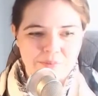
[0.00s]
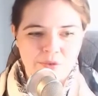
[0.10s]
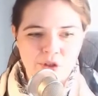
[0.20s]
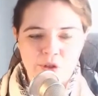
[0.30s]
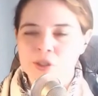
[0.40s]

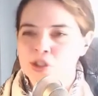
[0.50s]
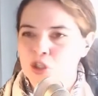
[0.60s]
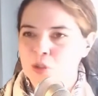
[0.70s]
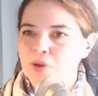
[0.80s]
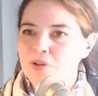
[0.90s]

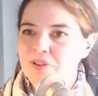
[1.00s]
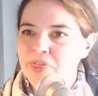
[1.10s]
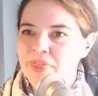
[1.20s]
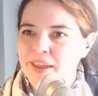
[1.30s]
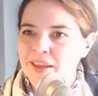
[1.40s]
dirigible
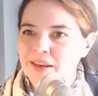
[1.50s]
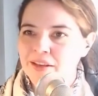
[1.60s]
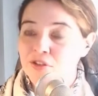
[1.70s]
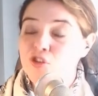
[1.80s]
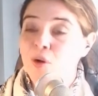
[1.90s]
that
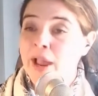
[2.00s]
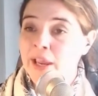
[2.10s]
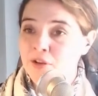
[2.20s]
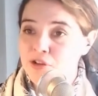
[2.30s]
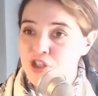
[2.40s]
is
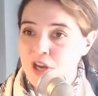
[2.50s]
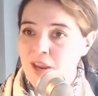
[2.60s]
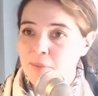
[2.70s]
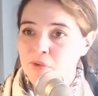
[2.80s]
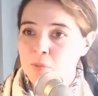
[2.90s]
triangle
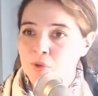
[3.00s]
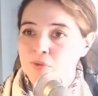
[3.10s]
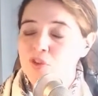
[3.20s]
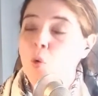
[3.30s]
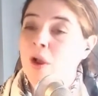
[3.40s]
shaped,
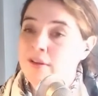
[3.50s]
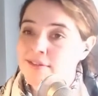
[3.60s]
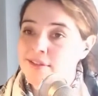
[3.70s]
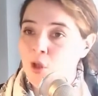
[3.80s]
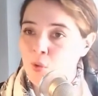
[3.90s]
moves quite
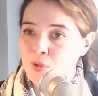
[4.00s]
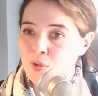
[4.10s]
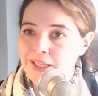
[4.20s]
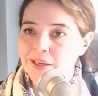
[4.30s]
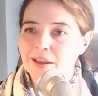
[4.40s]

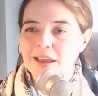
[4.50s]
slowly,